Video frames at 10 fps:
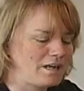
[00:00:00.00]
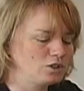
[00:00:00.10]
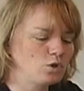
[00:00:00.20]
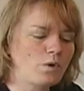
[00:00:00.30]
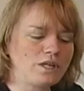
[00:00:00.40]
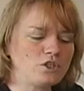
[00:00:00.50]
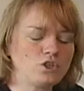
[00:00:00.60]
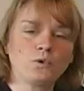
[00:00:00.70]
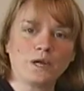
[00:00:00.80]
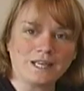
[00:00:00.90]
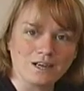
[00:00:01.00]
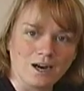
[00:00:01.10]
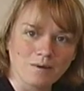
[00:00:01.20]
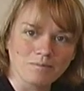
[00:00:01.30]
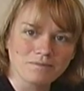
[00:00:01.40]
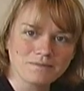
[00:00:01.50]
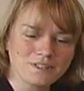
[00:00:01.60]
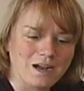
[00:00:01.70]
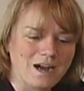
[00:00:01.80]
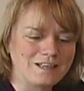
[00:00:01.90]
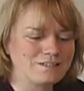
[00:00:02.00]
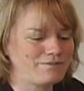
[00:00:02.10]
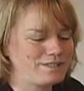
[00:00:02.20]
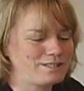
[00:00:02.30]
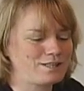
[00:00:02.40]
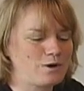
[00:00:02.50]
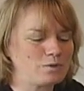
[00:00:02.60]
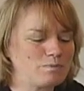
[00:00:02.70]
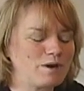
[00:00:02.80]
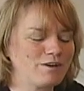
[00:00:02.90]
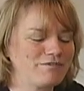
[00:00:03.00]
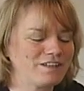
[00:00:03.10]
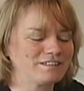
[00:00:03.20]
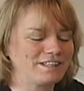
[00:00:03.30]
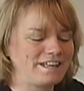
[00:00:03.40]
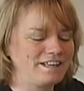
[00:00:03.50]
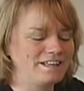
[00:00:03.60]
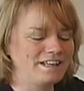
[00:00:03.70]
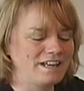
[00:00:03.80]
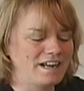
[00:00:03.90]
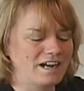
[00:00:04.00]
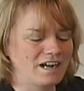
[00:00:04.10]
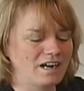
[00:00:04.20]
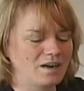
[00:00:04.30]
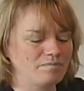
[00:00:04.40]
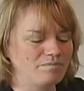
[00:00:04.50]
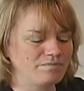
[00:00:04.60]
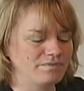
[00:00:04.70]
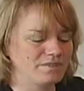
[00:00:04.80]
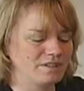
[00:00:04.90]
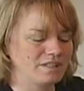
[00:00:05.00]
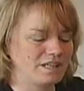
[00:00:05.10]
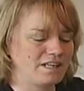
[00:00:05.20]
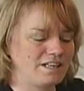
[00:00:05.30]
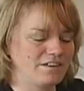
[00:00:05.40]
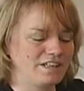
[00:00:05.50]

Altoid chewing gum size fits those perfectly. And here